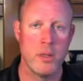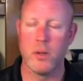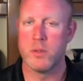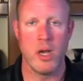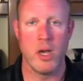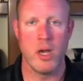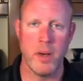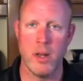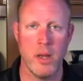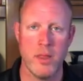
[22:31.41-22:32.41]
Don't talk
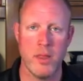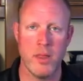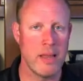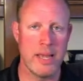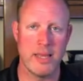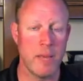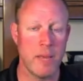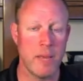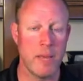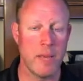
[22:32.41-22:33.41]
about anything like that. A
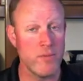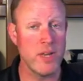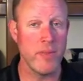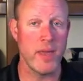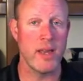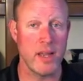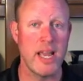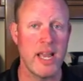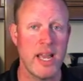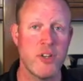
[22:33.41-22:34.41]
couple of you have done that. I
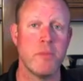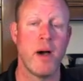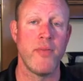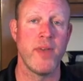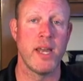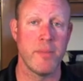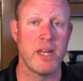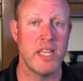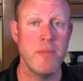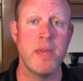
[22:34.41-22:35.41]
got after you about that. I'm going
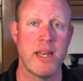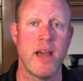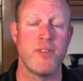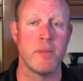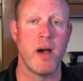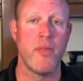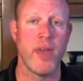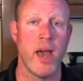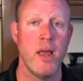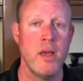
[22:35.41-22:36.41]
to keep getting after you about
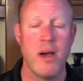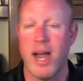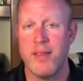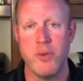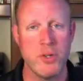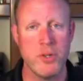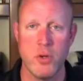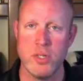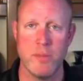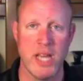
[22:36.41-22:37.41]
that. I do it
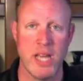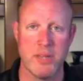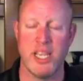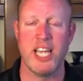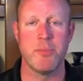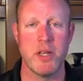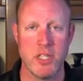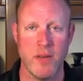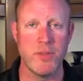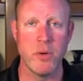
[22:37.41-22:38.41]
too sometimes. I catch
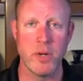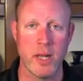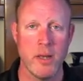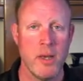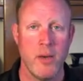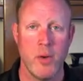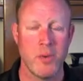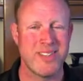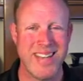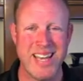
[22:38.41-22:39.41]
myself doing it. We
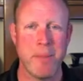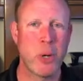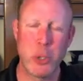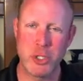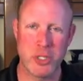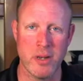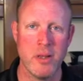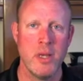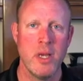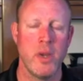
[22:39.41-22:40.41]
don't cite a person.
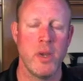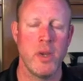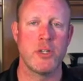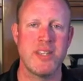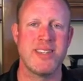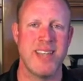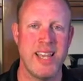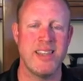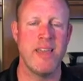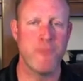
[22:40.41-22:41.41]
We actually
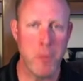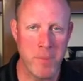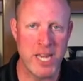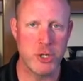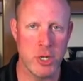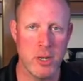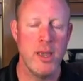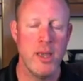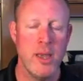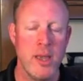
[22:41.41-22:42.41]
cite the information.
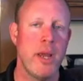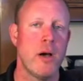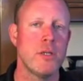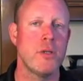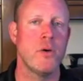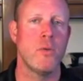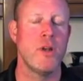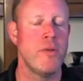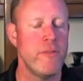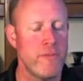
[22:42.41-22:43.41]
And we also want
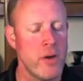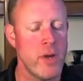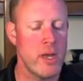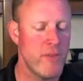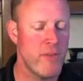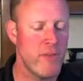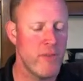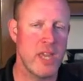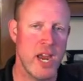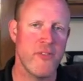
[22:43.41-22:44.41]
to be very,
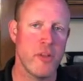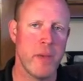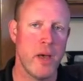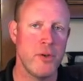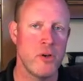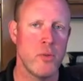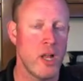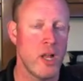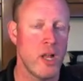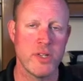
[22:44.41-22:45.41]
very careful about doing
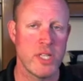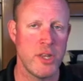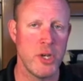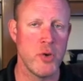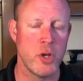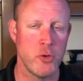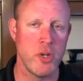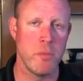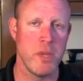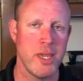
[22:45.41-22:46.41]
what all of us tend to do,
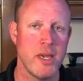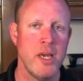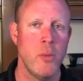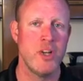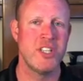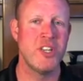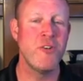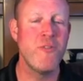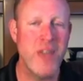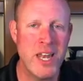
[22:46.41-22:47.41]
including me, which is to
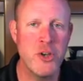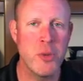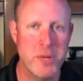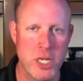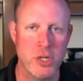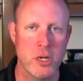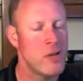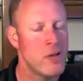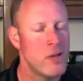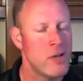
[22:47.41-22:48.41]
defend your position.
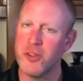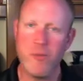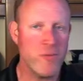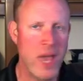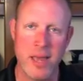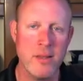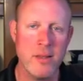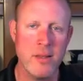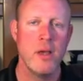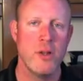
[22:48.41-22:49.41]
Don't
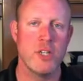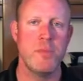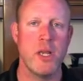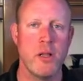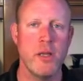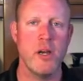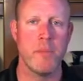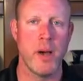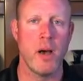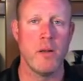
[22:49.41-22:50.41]
defend, just be clear
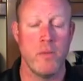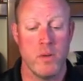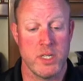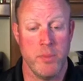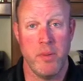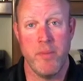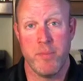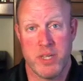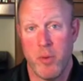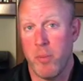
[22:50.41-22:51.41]
about, well, maybe
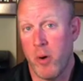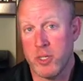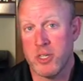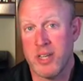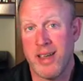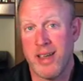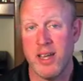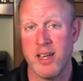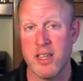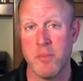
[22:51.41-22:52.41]
someone poses an
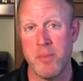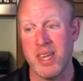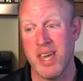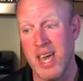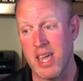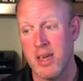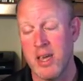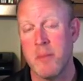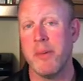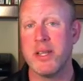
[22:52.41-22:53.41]
idea that maybe, hey,
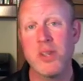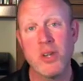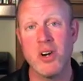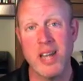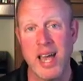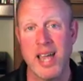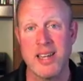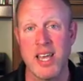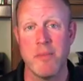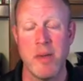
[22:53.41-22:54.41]
maybe that's a good
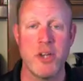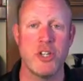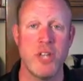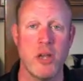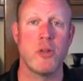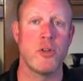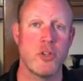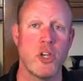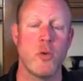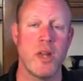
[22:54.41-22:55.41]
idea. Maybe I should take a
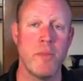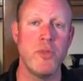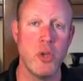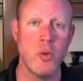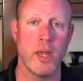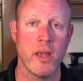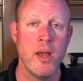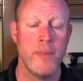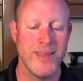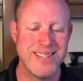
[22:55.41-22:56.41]
closer look at what I'm doing.
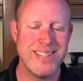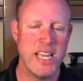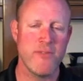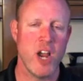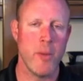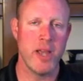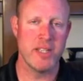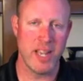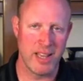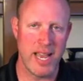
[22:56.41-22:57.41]
This is the environment, as
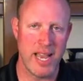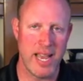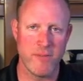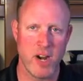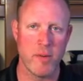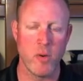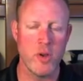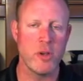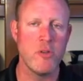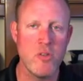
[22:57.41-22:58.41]
a class environment,
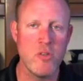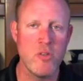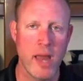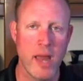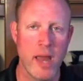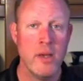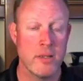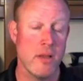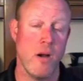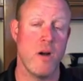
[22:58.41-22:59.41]
where you can do that. It's
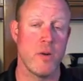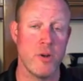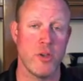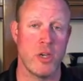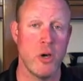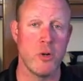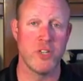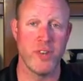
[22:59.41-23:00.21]
a lot harder when you're the coach.